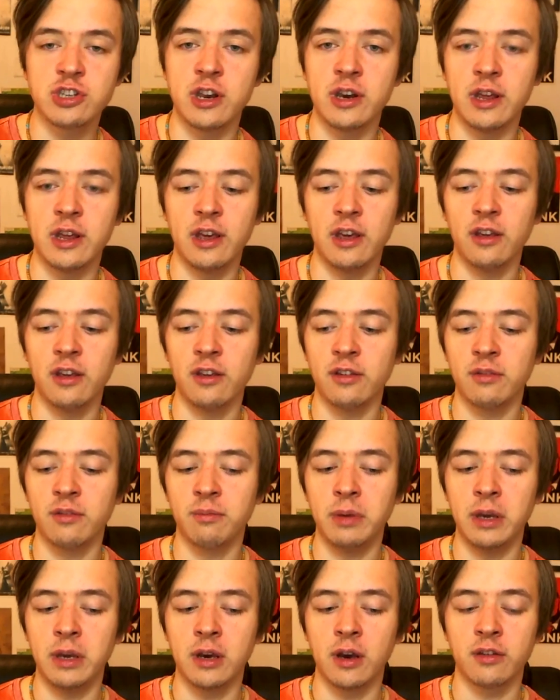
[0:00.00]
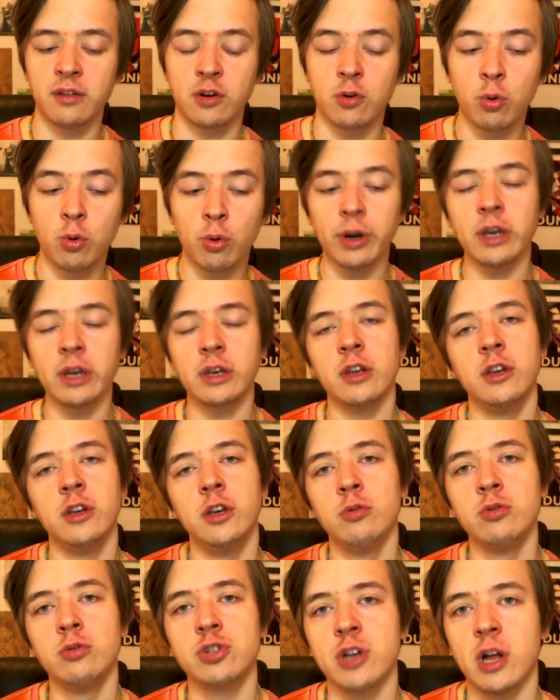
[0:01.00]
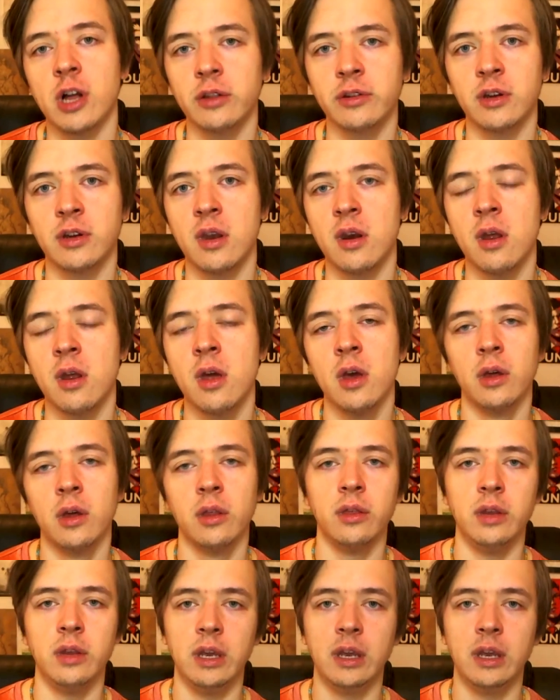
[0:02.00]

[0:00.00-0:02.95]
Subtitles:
it is because, according to Hugh Shelton, the